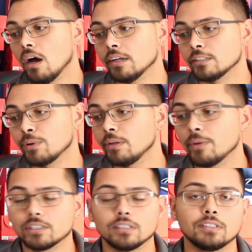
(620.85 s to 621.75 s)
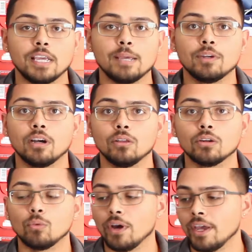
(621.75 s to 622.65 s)
It's pretty much the same
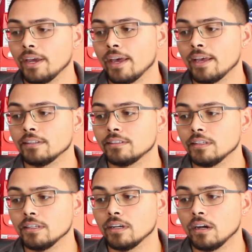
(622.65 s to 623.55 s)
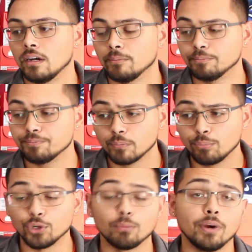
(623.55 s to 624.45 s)
colorway as the
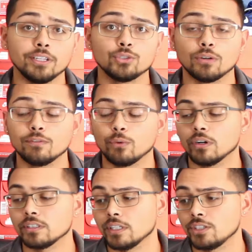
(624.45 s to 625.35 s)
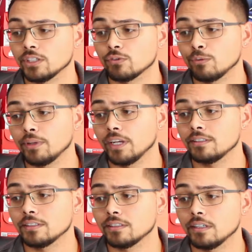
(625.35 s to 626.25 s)
Pure Money Jordan 4s. It just
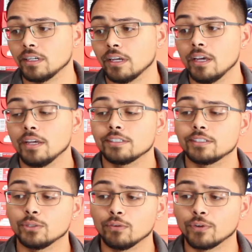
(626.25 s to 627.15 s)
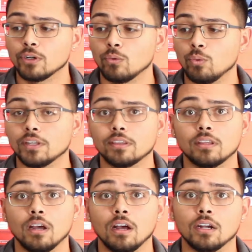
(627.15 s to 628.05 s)
replaces the silver with
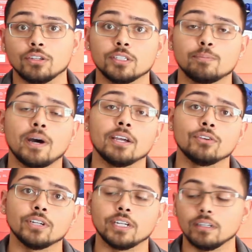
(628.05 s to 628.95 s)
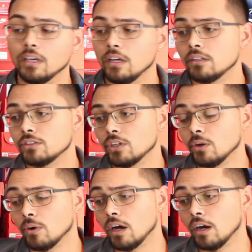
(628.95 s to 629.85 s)
this pine green.
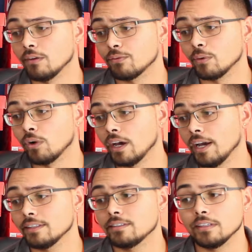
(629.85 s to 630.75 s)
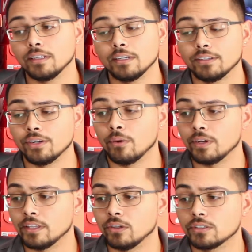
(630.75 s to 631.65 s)
So from what I can see,
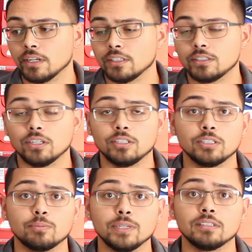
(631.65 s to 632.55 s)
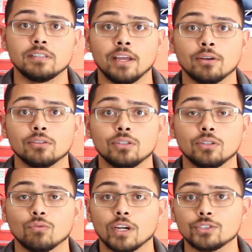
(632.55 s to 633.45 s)
it looks like it should just be standard to
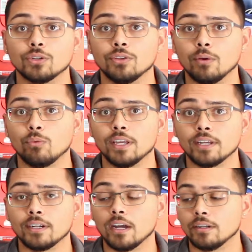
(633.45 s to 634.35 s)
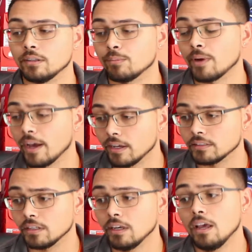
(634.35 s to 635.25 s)
the retro that we had gotten in the
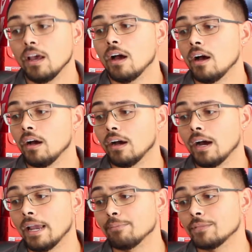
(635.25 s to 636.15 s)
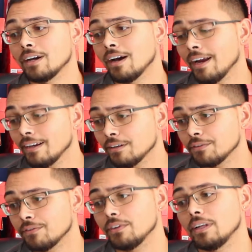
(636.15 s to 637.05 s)
past. I'm kind
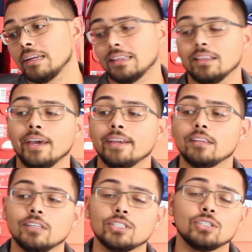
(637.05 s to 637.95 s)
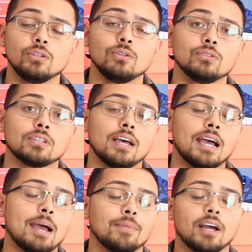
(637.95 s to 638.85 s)
of liking these shoes.
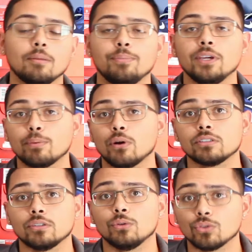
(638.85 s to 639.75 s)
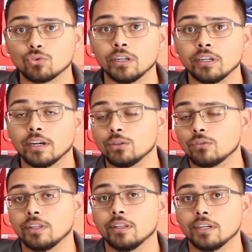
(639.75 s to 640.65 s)
I'm not a big person on green. I
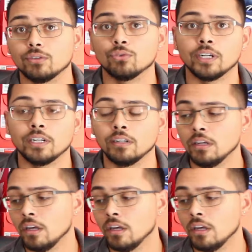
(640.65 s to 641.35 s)
don't really like green.